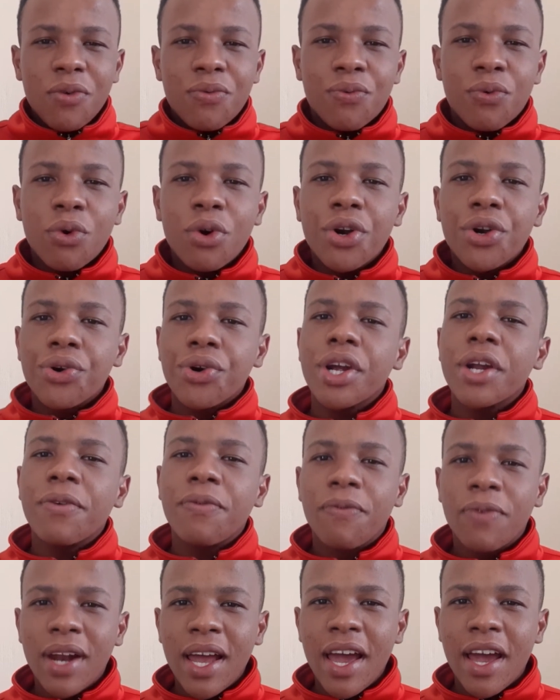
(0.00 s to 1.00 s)
for a red
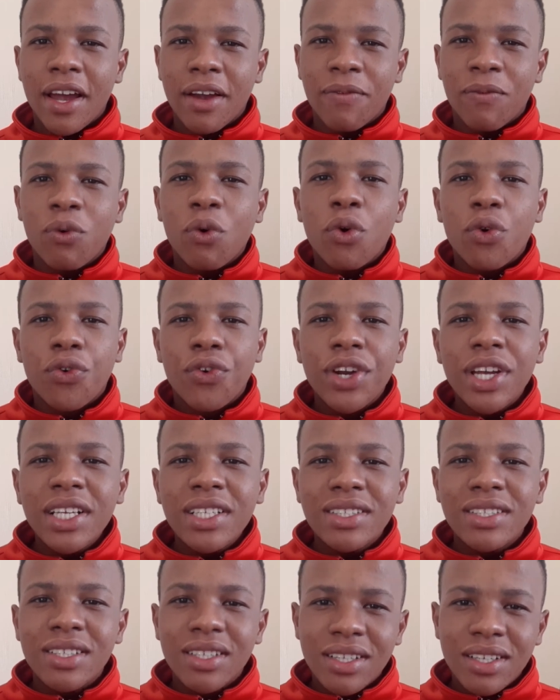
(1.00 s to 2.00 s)
flag, for a
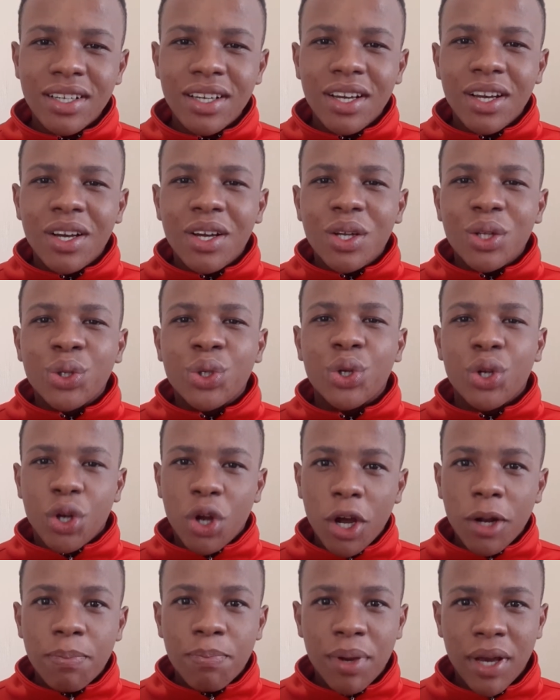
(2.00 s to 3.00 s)
reason to
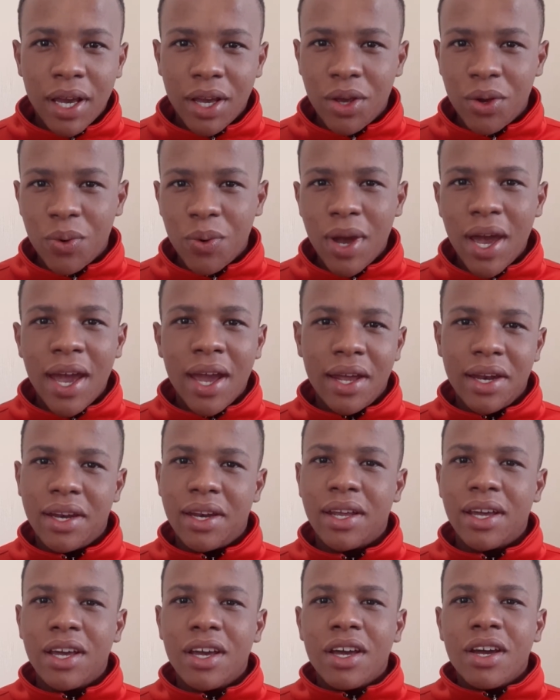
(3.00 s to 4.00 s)
not pay you
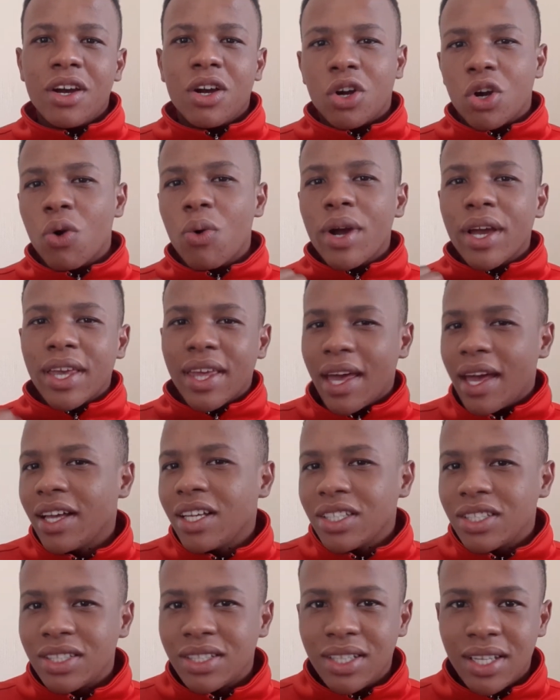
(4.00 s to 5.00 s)
and go
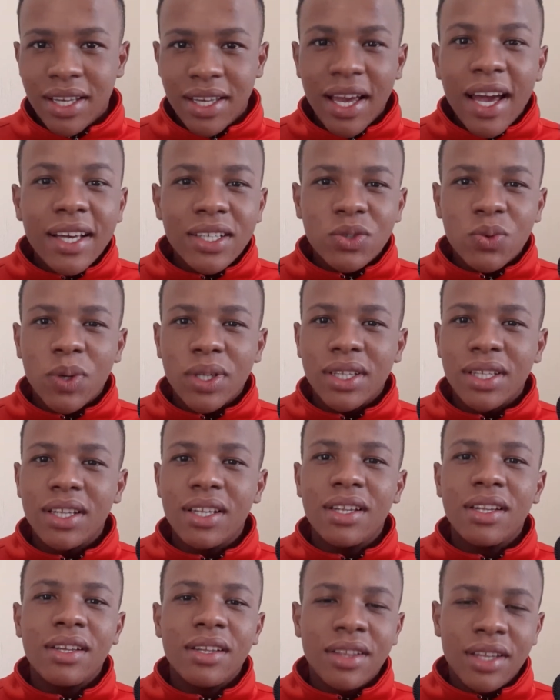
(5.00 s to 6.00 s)
against the
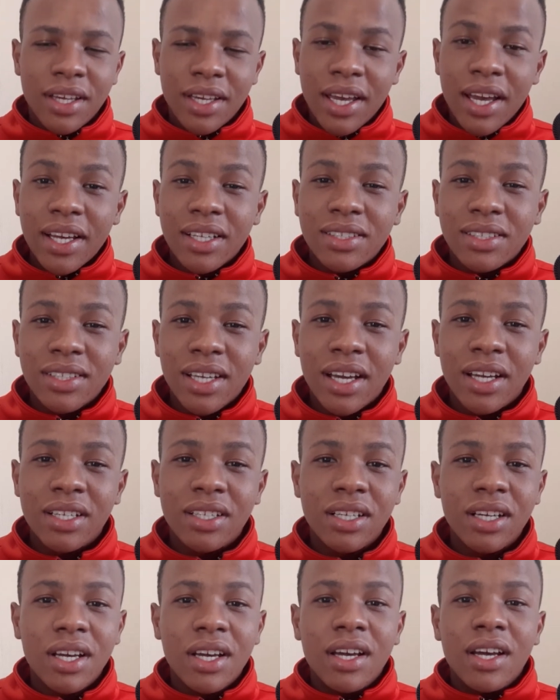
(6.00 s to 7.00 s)
yes
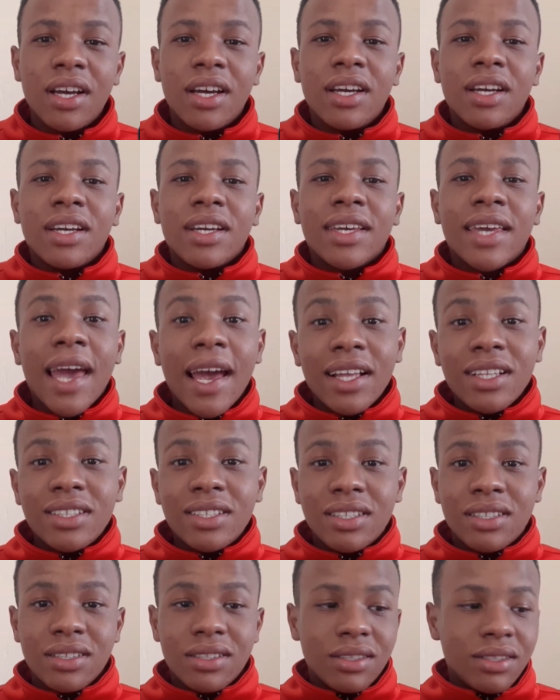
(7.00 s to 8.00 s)
and
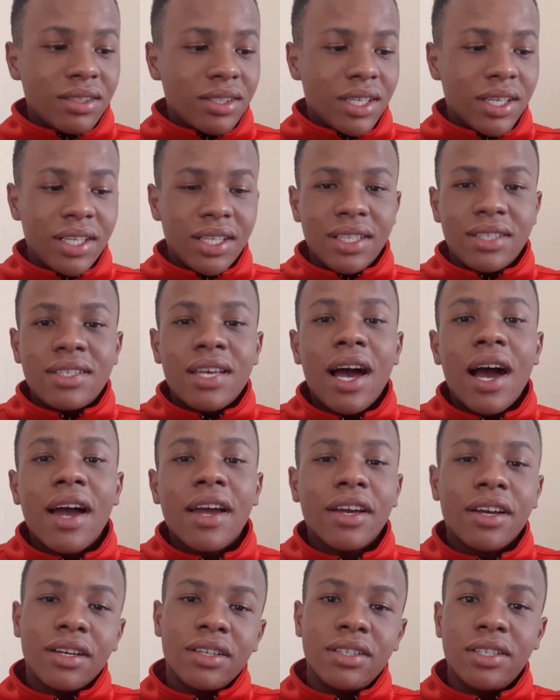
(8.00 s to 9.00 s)
cancel the
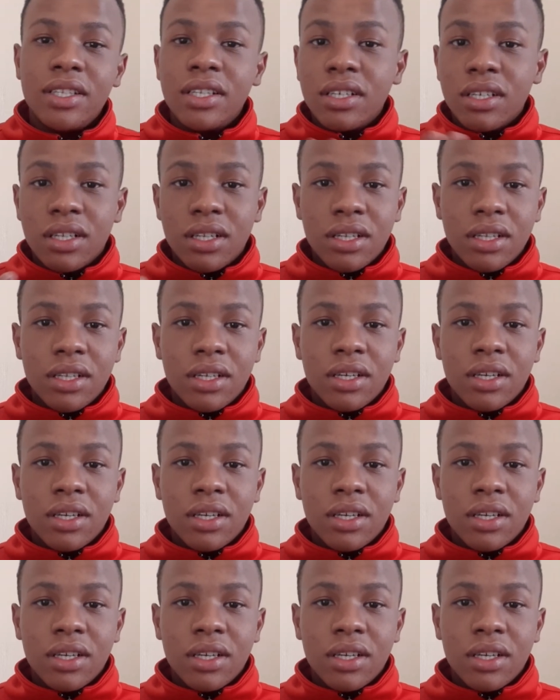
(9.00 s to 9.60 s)
entire deal